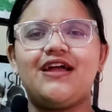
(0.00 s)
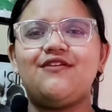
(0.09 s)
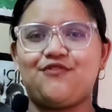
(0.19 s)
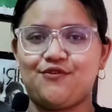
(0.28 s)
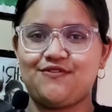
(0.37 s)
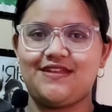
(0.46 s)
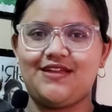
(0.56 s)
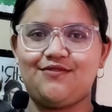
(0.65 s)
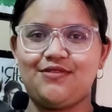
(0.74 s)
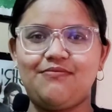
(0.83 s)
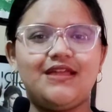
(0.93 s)
and if you
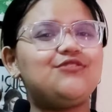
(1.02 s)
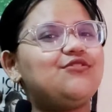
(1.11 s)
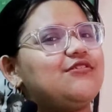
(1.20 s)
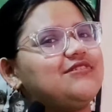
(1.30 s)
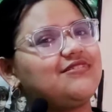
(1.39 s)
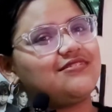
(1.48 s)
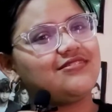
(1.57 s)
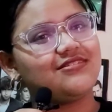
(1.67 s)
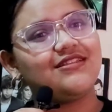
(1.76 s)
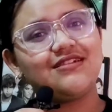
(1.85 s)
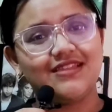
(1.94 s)
stayed with me towards
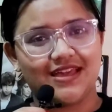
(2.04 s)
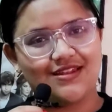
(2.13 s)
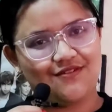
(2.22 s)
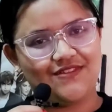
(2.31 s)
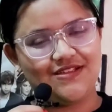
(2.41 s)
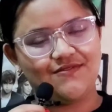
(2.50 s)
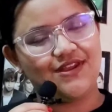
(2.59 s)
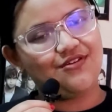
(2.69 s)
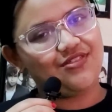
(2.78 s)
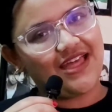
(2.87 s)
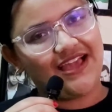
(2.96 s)
till the end of this
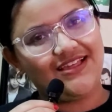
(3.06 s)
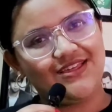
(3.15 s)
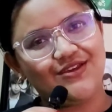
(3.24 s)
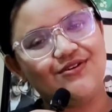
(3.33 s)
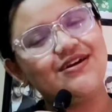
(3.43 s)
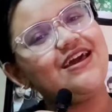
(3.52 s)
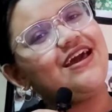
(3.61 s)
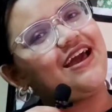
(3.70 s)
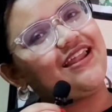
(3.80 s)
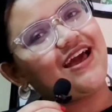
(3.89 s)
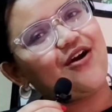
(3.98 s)
video, thank you,
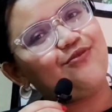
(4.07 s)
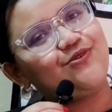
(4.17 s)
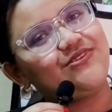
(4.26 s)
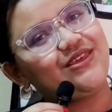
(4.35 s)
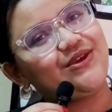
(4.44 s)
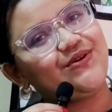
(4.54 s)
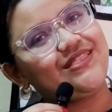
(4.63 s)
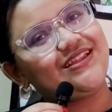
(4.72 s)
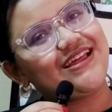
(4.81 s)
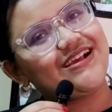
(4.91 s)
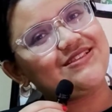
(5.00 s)
and I hope to see you in
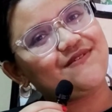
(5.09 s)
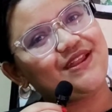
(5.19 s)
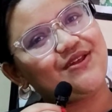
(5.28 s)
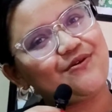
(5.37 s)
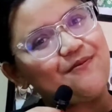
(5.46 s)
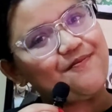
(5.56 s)
the next video.